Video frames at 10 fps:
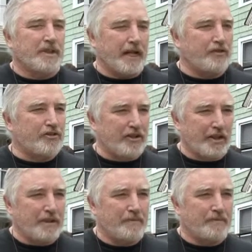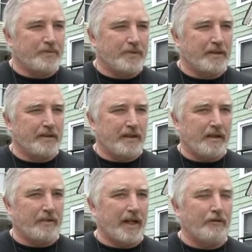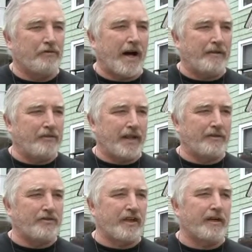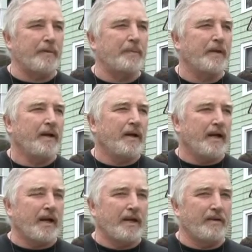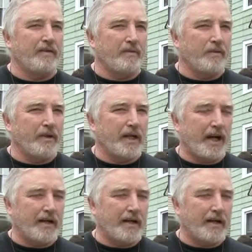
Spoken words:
city where we had 5 tents set up, and we